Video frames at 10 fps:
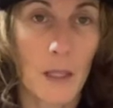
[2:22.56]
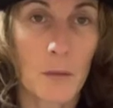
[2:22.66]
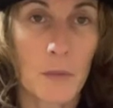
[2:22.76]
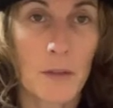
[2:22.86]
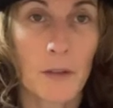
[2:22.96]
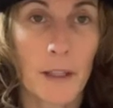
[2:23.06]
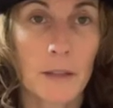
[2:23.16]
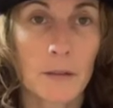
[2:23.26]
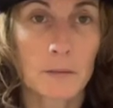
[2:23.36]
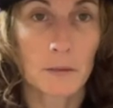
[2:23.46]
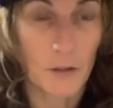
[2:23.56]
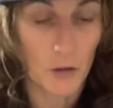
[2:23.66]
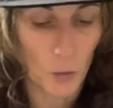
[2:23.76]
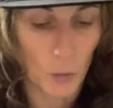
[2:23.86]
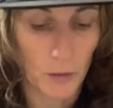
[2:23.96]
B flat,
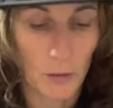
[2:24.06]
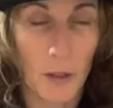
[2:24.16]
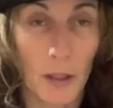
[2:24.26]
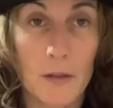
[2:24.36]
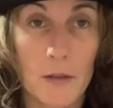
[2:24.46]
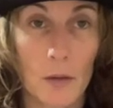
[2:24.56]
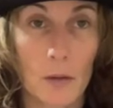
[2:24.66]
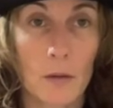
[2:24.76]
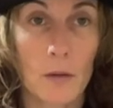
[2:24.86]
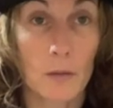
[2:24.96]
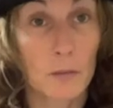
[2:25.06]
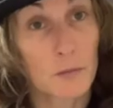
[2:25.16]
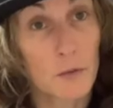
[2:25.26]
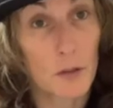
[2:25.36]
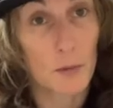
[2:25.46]
there's your 1. Okay, so
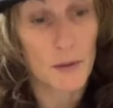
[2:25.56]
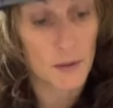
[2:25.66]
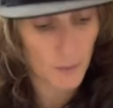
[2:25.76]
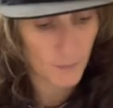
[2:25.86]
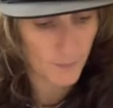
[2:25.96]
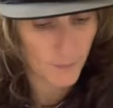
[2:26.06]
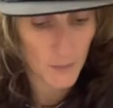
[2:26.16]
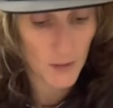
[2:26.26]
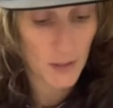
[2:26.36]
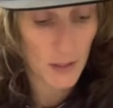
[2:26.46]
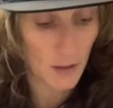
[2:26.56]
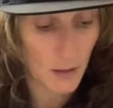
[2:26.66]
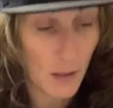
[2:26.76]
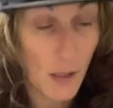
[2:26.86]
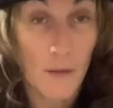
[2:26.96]
2 is C.
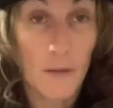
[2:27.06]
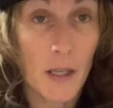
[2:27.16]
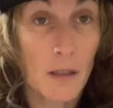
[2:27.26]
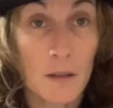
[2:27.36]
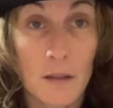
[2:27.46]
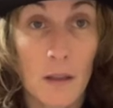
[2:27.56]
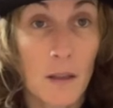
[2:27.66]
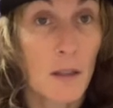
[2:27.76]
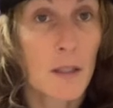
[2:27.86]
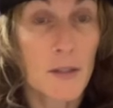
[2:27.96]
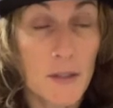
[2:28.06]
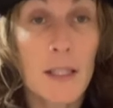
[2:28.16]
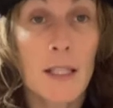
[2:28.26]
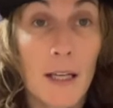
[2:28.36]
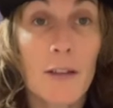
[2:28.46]
Then
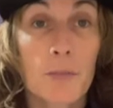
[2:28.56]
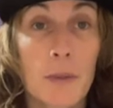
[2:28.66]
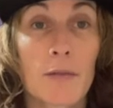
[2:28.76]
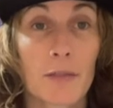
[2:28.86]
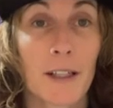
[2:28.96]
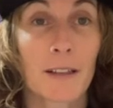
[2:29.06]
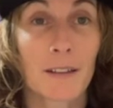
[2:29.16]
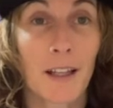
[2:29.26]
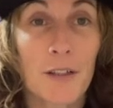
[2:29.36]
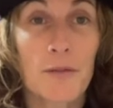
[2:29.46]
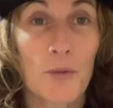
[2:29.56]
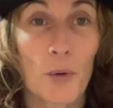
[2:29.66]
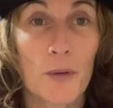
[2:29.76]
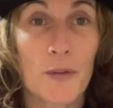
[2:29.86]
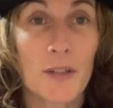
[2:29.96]
C, F, B flat, line of
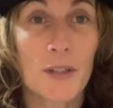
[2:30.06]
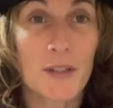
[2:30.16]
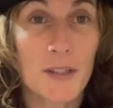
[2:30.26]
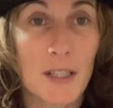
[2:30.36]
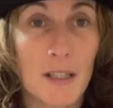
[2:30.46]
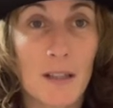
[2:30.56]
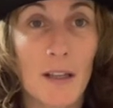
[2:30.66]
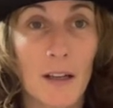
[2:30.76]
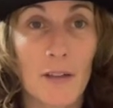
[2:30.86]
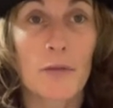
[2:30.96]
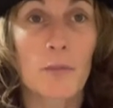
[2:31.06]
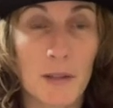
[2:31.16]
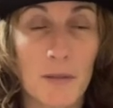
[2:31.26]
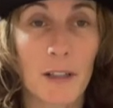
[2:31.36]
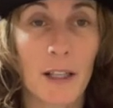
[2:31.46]
fourths. C, F,
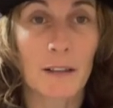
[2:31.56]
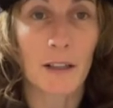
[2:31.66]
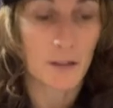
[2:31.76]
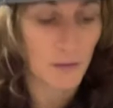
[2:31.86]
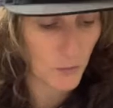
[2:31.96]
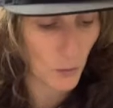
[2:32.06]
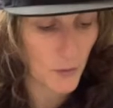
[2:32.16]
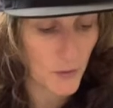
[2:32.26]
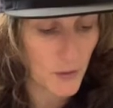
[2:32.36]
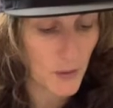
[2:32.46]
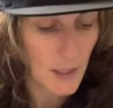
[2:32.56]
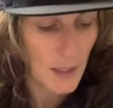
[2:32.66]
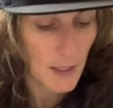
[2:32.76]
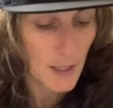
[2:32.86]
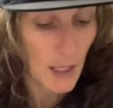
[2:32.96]
B flat, line of fourths.
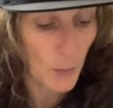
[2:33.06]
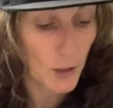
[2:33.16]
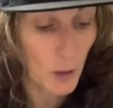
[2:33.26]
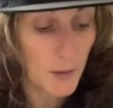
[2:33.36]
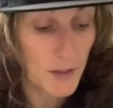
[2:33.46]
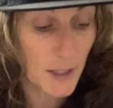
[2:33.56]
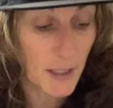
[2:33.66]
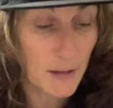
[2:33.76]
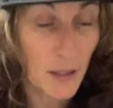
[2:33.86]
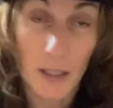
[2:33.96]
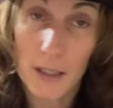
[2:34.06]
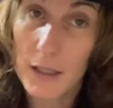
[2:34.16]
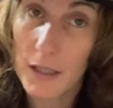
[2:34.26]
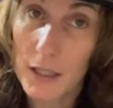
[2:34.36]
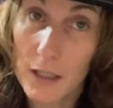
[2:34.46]
And we know it's diatonic
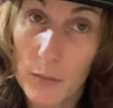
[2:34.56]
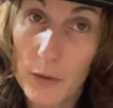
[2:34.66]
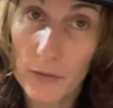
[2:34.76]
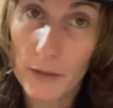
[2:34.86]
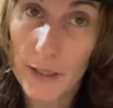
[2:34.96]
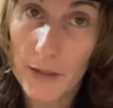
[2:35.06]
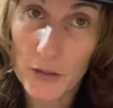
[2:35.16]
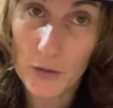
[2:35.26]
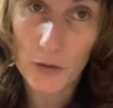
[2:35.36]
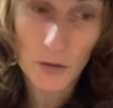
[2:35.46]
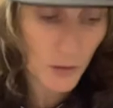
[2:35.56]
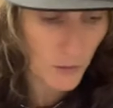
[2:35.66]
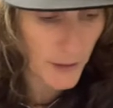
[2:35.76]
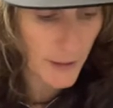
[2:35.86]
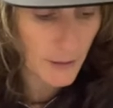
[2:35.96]
to the key of B flat, so there's 2
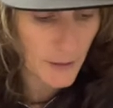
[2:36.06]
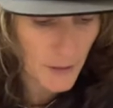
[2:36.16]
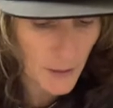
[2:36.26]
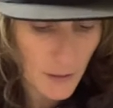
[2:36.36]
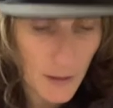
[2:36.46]
flats.